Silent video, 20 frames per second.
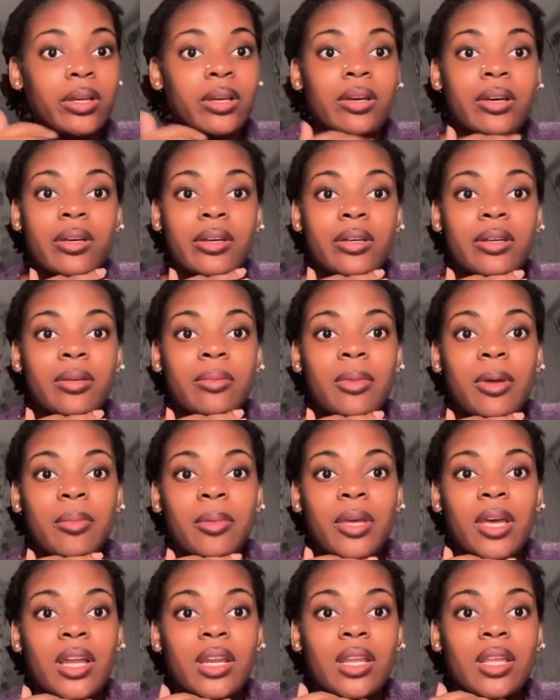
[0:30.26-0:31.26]
I'm
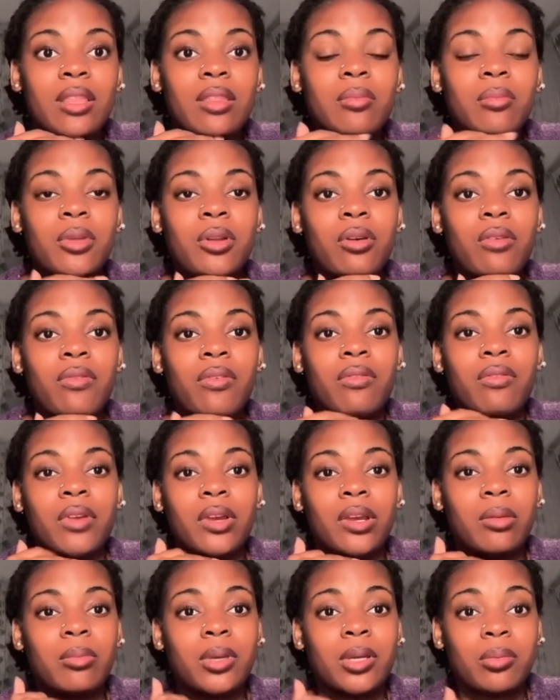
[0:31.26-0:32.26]
kind of in the middle of a
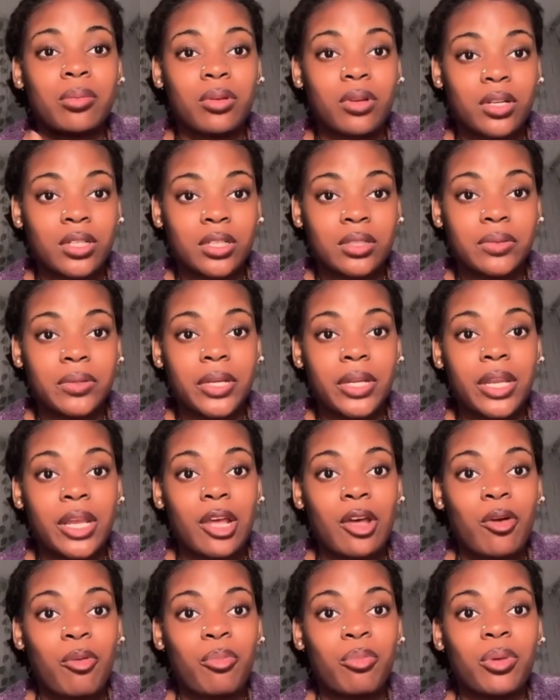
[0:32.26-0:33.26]
very big project right
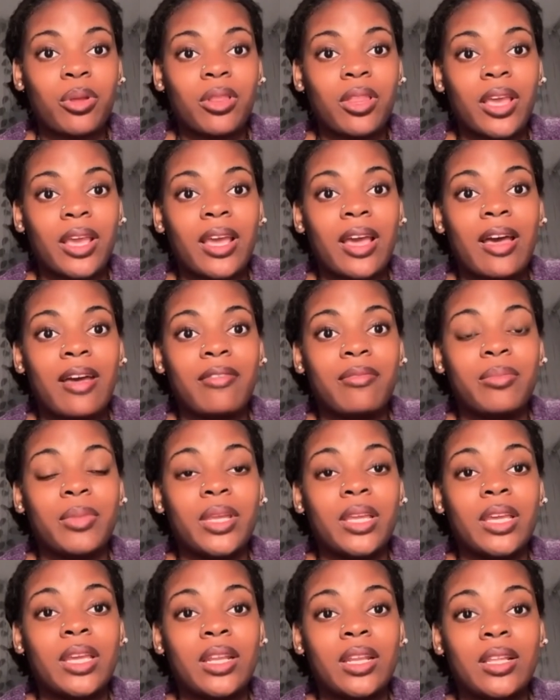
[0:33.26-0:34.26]
now, but like I've been
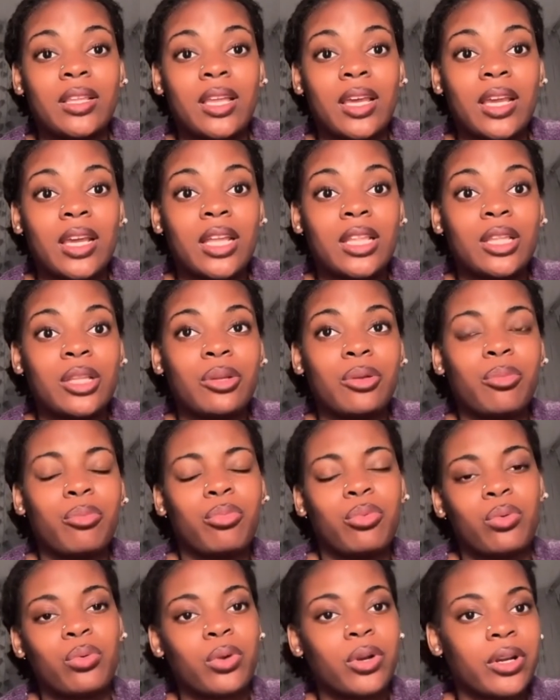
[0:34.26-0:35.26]
getting like a little
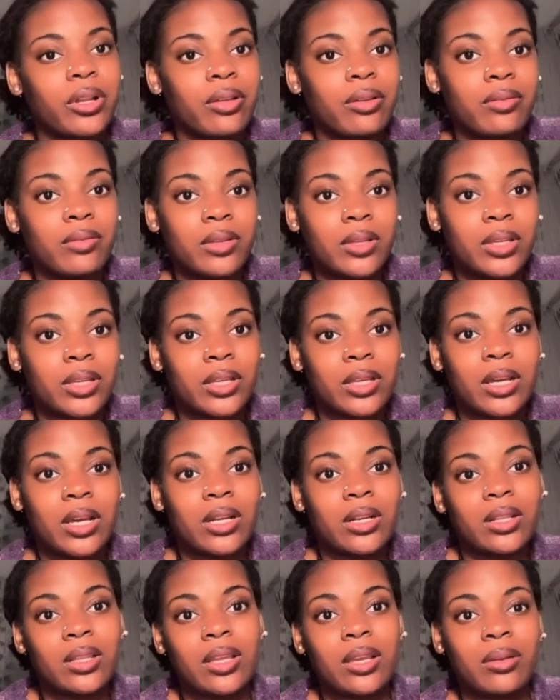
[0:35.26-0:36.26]
bored of it and kind
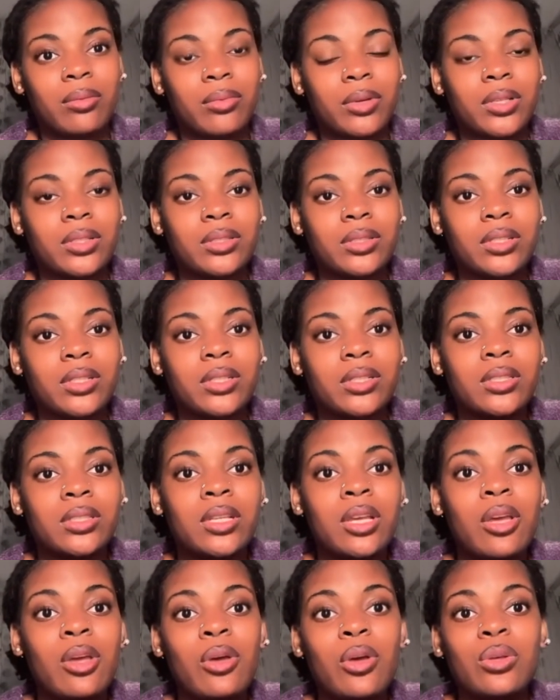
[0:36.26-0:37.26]
of like restless.
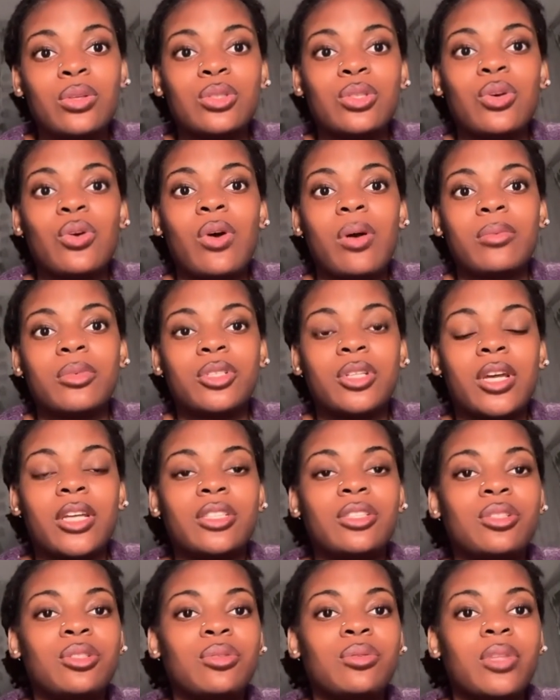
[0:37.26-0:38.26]
So I'm trying
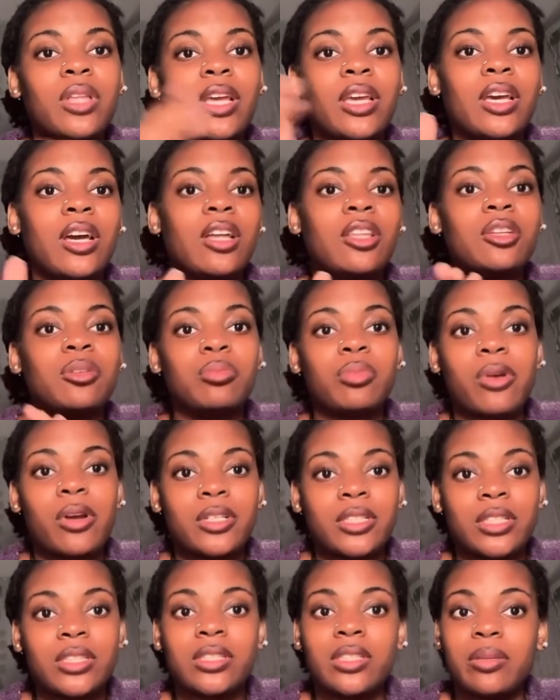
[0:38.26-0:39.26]
to do like other
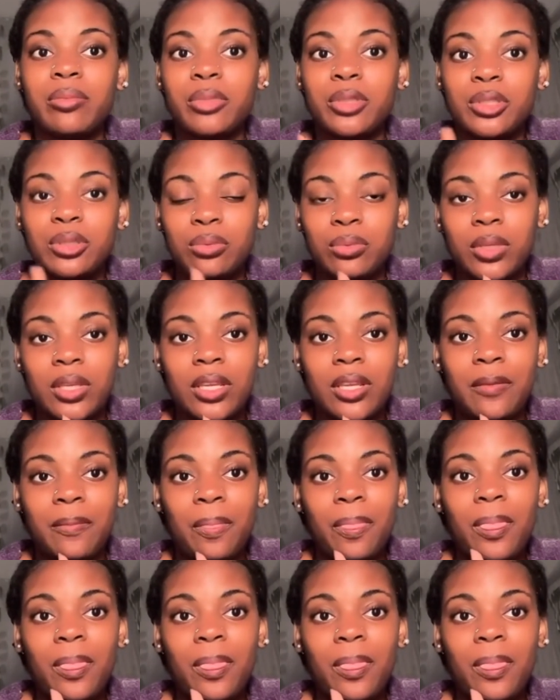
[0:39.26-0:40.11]
projects in between.